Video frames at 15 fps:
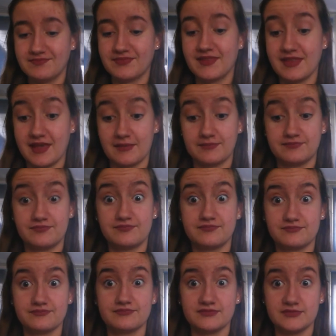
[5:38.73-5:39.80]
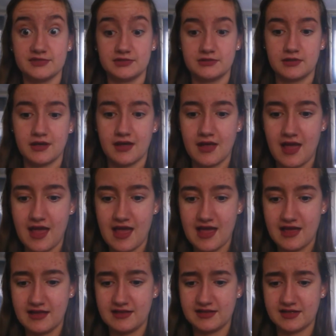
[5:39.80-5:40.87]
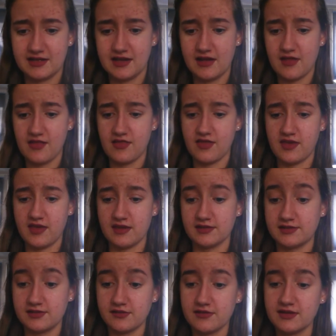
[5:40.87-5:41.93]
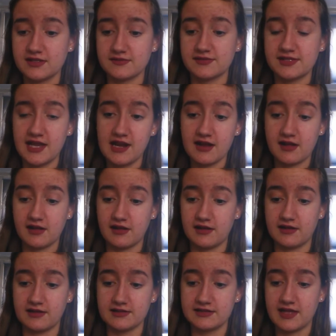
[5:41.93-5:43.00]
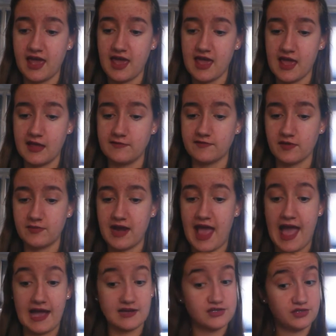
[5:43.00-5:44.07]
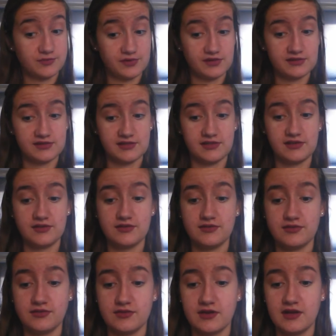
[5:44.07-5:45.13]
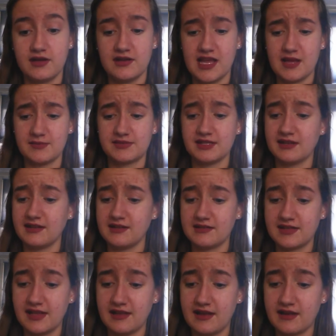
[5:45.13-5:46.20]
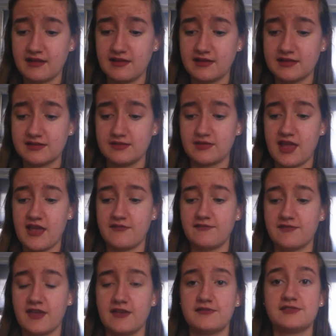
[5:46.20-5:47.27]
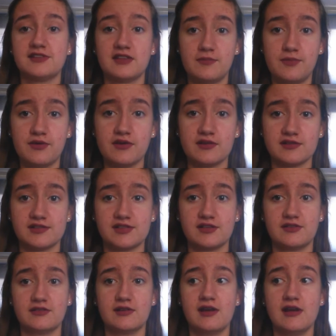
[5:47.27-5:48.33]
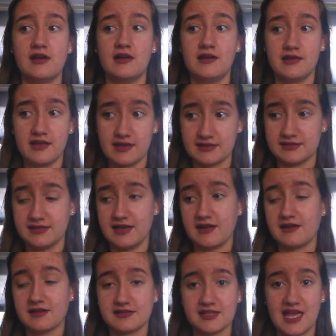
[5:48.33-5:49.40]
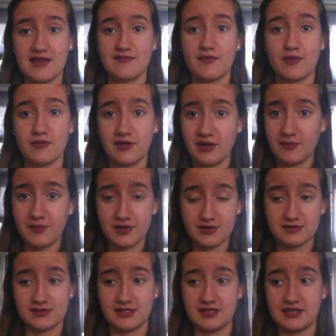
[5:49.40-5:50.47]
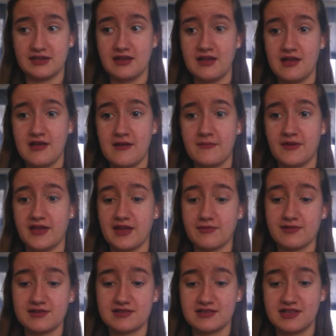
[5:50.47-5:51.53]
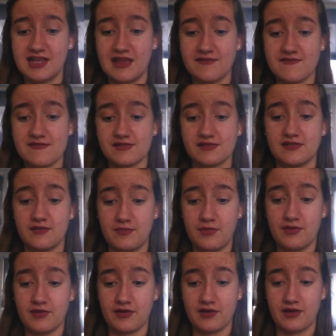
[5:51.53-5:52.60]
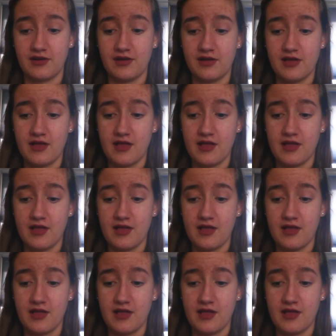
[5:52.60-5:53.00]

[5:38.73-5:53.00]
Yep. And the stories of Santa Claus came from an actual person who named Saint Nicholas, who gave gifts to the poor. So, yeah, Santa Claus came from a real person, but he originally gave gifts to the poor.